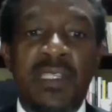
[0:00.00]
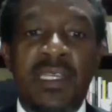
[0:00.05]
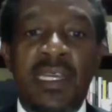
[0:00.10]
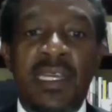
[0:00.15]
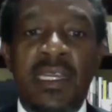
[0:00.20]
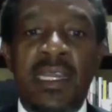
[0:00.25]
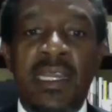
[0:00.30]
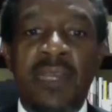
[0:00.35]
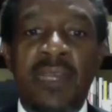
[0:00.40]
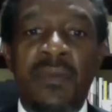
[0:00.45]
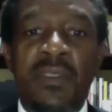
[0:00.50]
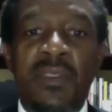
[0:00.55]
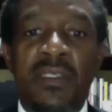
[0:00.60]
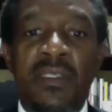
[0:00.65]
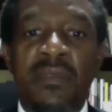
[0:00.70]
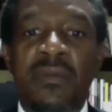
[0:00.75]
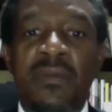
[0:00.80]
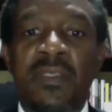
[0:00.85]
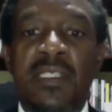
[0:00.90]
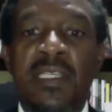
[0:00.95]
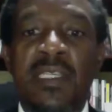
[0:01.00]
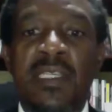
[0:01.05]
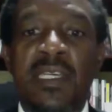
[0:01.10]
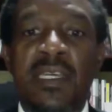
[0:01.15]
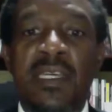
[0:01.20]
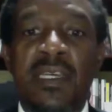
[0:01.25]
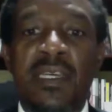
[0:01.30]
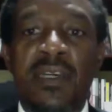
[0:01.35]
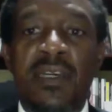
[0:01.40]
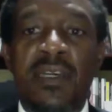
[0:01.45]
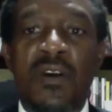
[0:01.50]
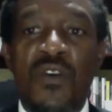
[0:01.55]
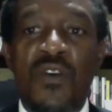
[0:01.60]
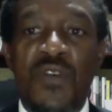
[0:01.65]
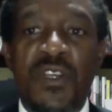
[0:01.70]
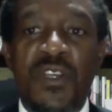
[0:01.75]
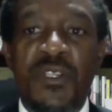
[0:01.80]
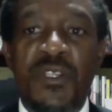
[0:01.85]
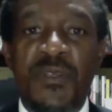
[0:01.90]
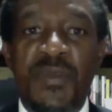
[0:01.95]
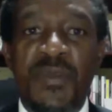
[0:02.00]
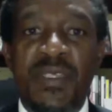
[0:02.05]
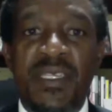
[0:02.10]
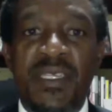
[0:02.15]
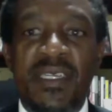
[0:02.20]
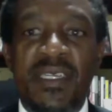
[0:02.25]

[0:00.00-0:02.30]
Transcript: Khandani Msibi? Over to you, sir.